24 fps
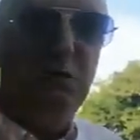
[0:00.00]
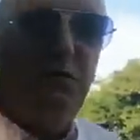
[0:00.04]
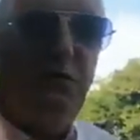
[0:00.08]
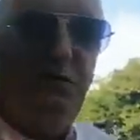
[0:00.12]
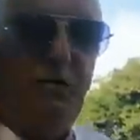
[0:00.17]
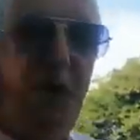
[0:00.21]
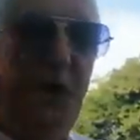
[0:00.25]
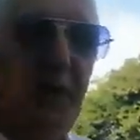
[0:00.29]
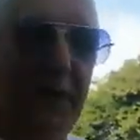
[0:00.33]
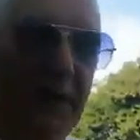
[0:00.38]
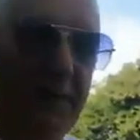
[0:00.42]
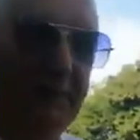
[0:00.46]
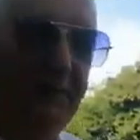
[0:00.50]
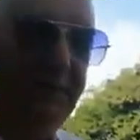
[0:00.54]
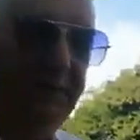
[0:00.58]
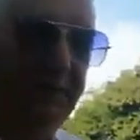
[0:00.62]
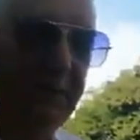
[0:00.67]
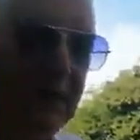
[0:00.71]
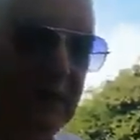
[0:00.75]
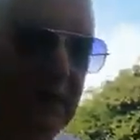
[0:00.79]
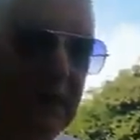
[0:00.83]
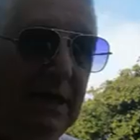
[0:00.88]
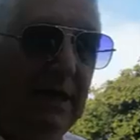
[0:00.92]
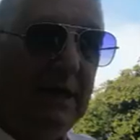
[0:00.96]
Ash Mufareh,
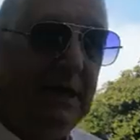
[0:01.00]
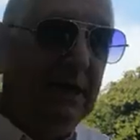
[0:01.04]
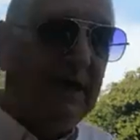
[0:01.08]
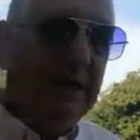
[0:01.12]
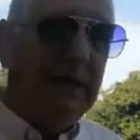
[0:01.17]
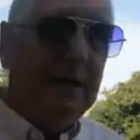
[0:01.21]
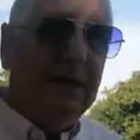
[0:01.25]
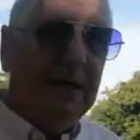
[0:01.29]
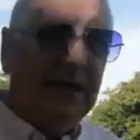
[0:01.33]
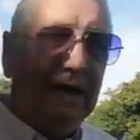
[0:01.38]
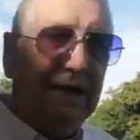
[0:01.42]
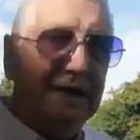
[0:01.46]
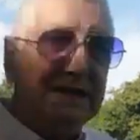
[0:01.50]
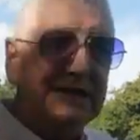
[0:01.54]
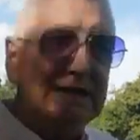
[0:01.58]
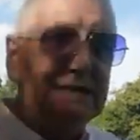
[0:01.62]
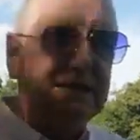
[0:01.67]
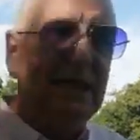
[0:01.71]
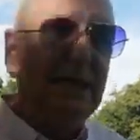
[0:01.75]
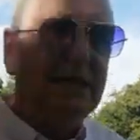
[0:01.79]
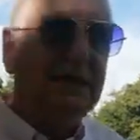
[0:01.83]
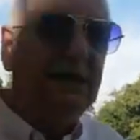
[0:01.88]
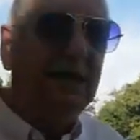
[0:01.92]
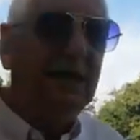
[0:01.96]

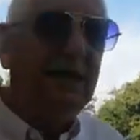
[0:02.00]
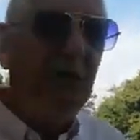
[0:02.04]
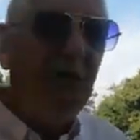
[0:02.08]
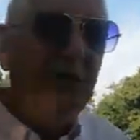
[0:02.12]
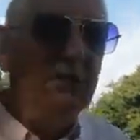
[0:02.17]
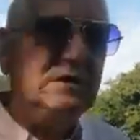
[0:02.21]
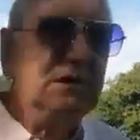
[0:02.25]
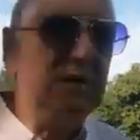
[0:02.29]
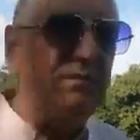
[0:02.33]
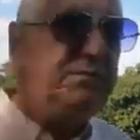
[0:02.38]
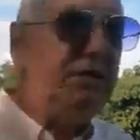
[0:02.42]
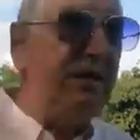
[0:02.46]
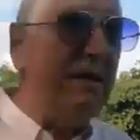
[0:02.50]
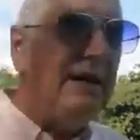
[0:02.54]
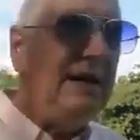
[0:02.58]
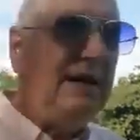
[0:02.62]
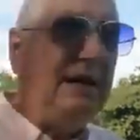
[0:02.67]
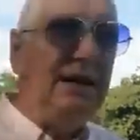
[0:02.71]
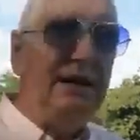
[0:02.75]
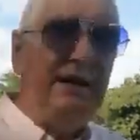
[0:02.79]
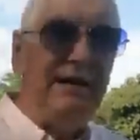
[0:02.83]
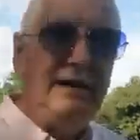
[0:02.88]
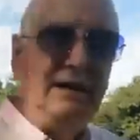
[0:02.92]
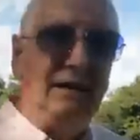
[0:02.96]
has said he wants to
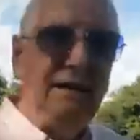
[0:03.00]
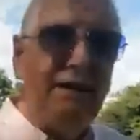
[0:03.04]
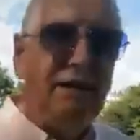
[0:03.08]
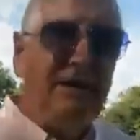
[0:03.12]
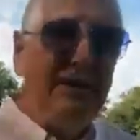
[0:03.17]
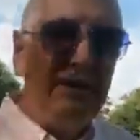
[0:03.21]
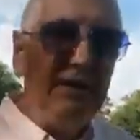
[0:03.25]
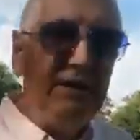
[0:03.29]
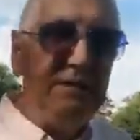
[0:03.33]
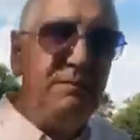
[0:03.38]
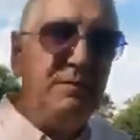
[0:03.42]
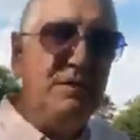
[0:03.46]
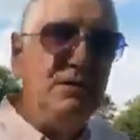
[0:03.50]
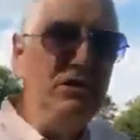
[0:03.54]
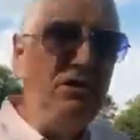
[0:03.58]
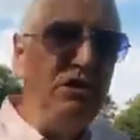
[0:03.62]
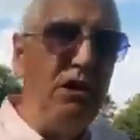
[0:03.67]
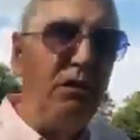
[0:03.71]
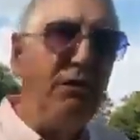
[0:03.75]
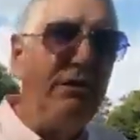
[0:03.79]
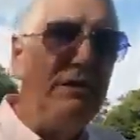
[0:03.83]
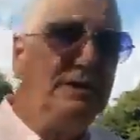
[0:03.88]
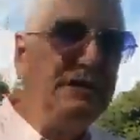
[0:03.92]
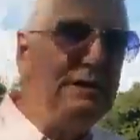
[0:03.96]
pay the
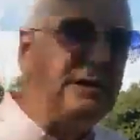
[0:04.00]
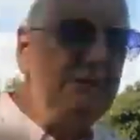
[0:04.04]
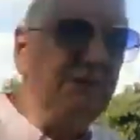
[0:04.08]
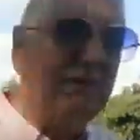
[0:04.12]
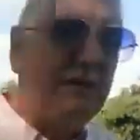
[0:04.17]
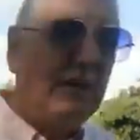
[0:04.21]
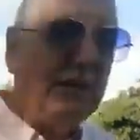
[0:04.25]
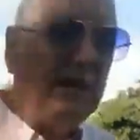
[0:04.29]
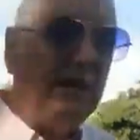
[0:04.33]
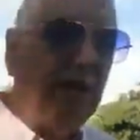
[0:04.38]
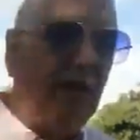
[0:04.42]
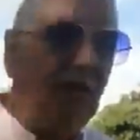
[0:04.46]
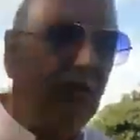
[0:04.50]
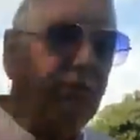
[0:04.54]
majority of that